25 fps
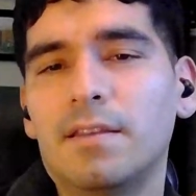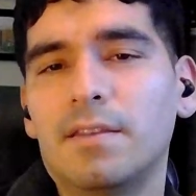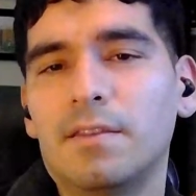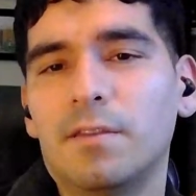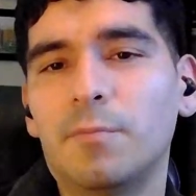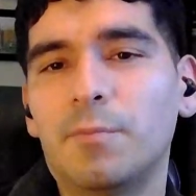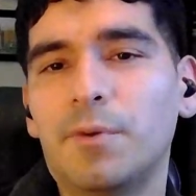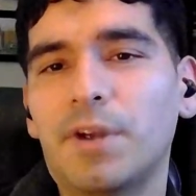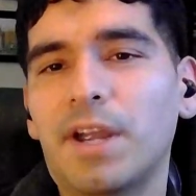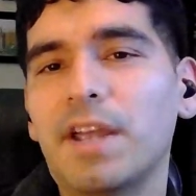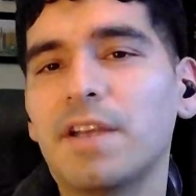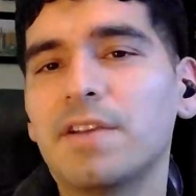The
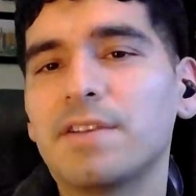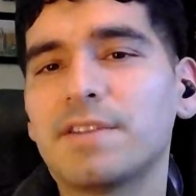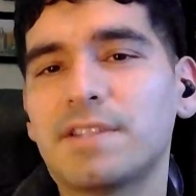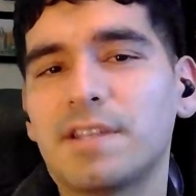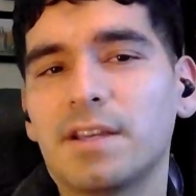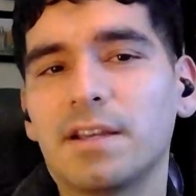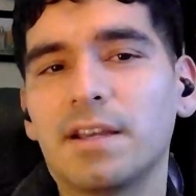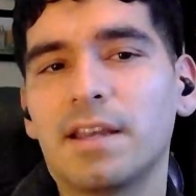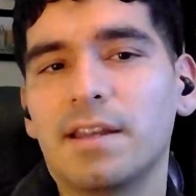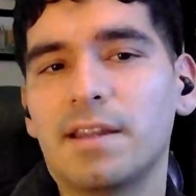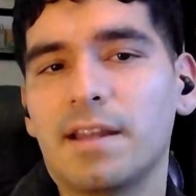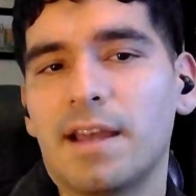prayers
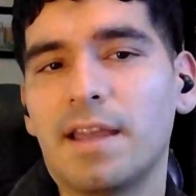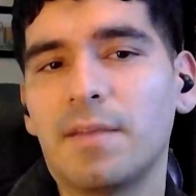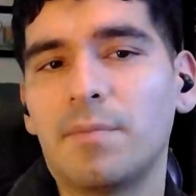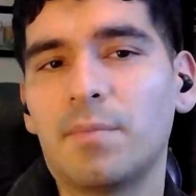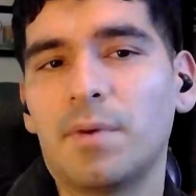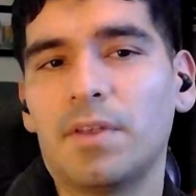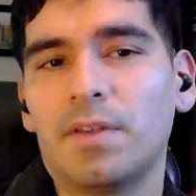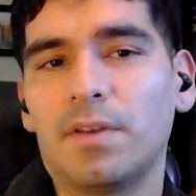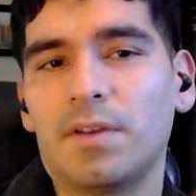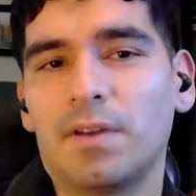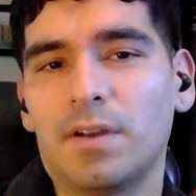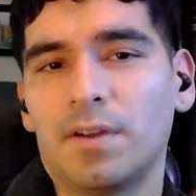sung at night
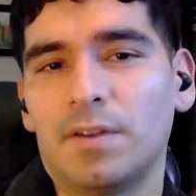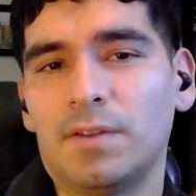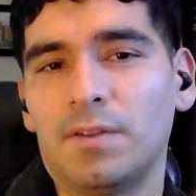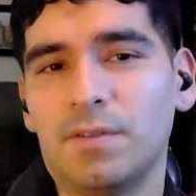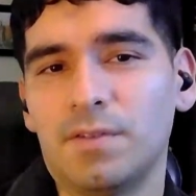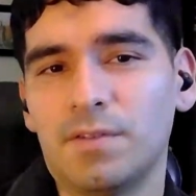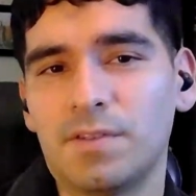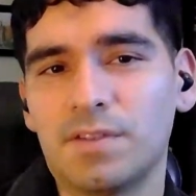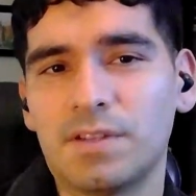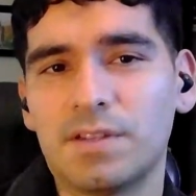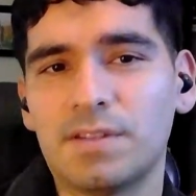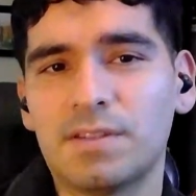by the
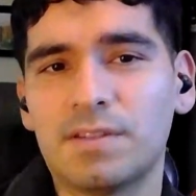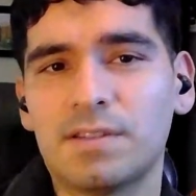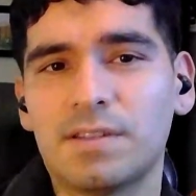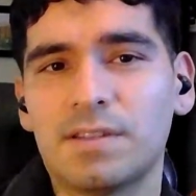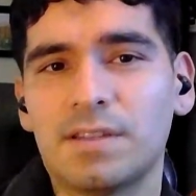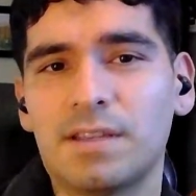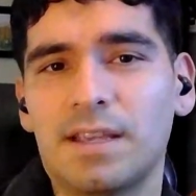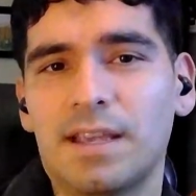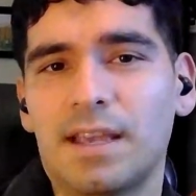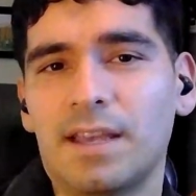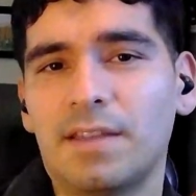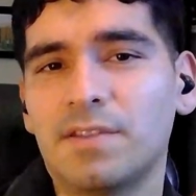Carthusians
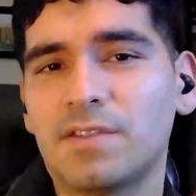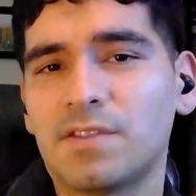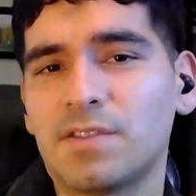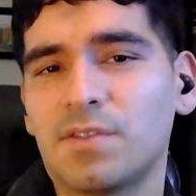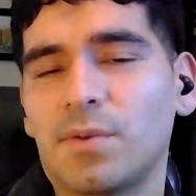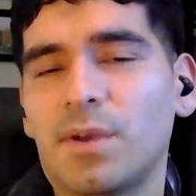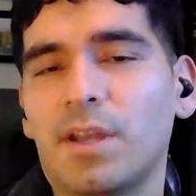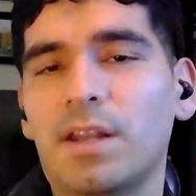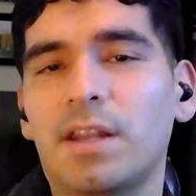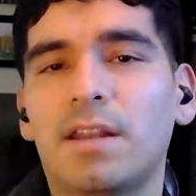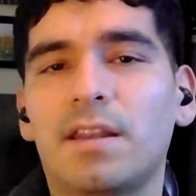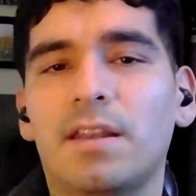and the
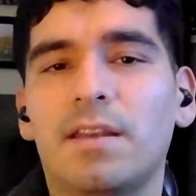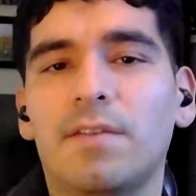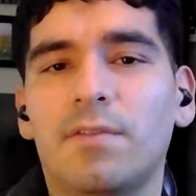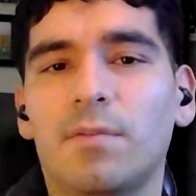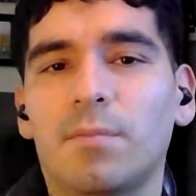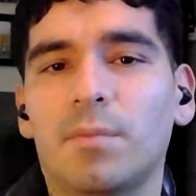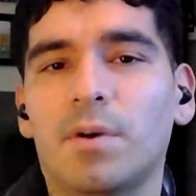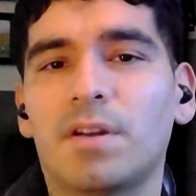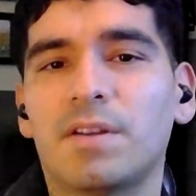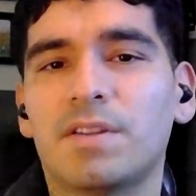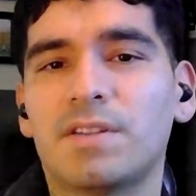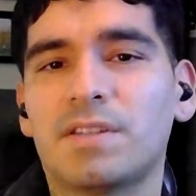serenity of the
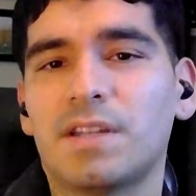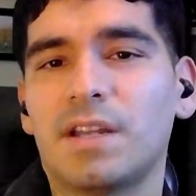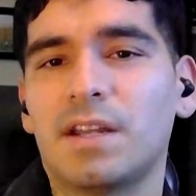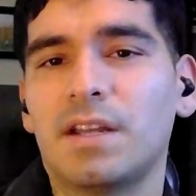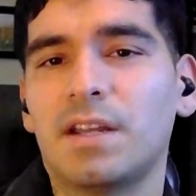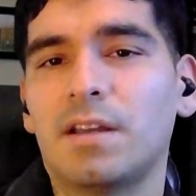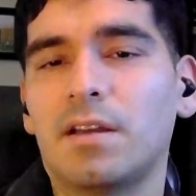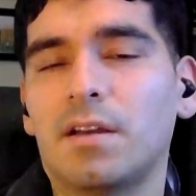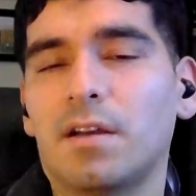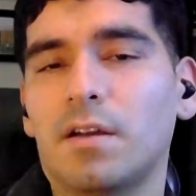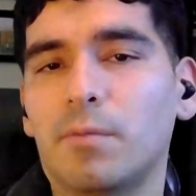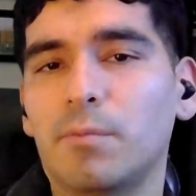
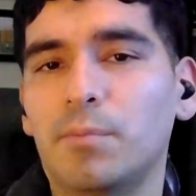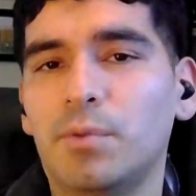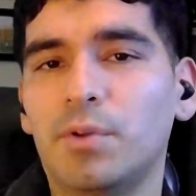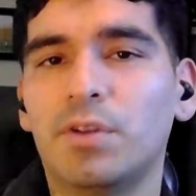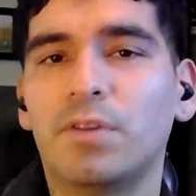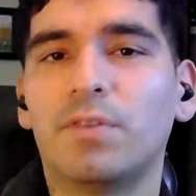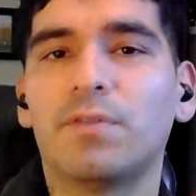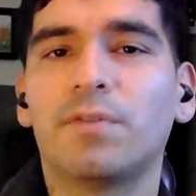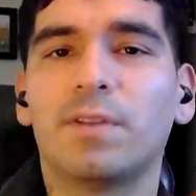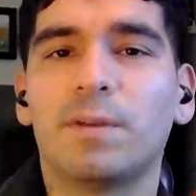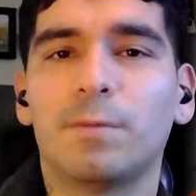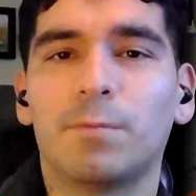monastery are
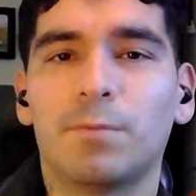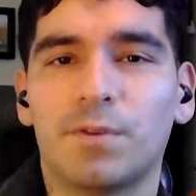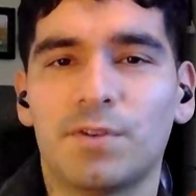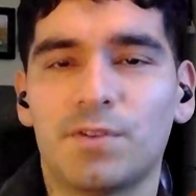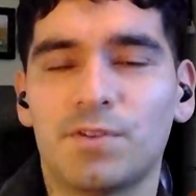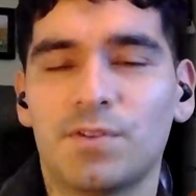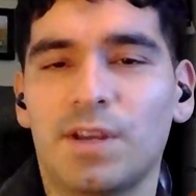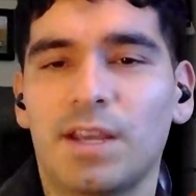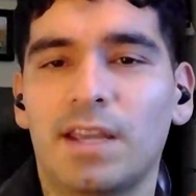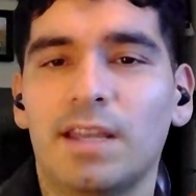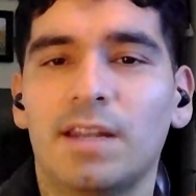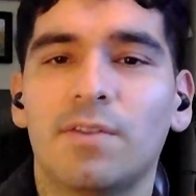beautifully
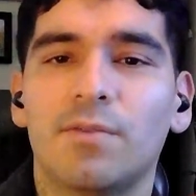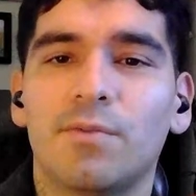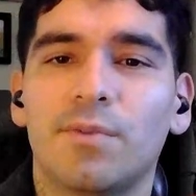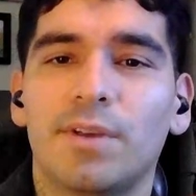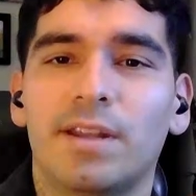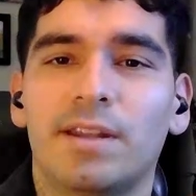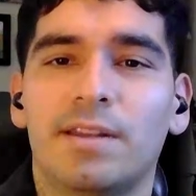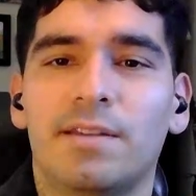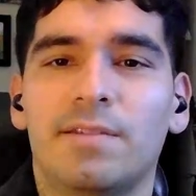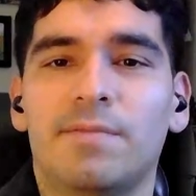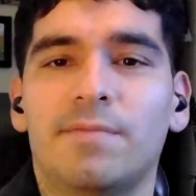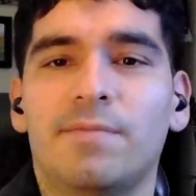portrayed and
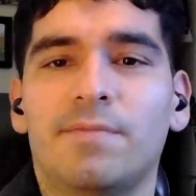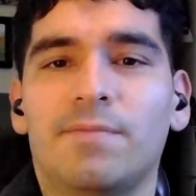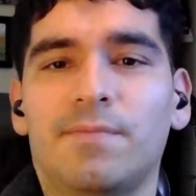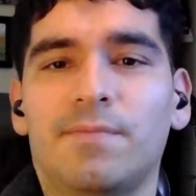written.